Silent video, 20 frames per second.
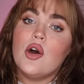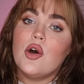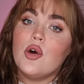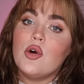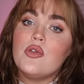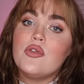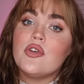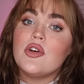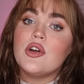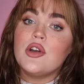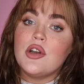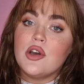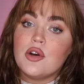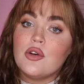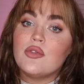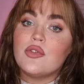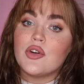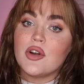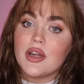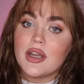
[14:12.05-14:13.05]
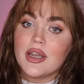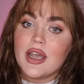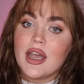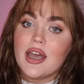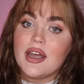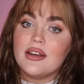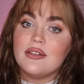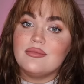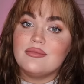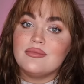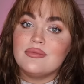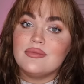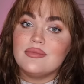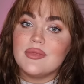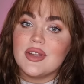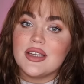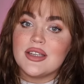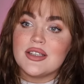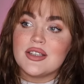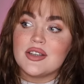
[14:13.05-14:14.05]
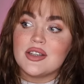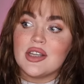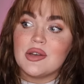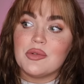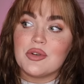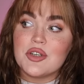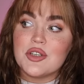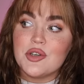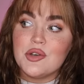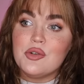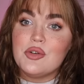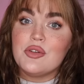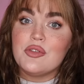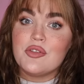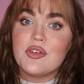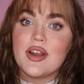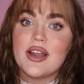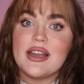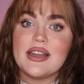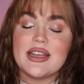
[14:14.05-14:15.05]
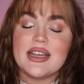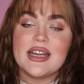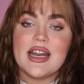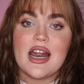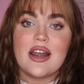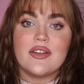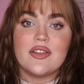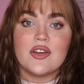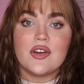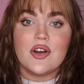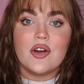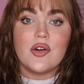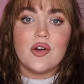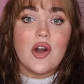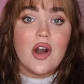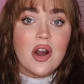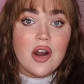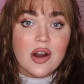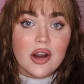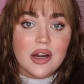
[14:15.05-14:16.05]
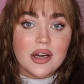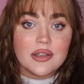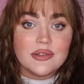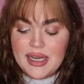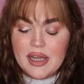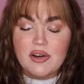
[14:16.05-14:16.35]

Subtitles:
over and over again until they were too afraid to get out of their own car.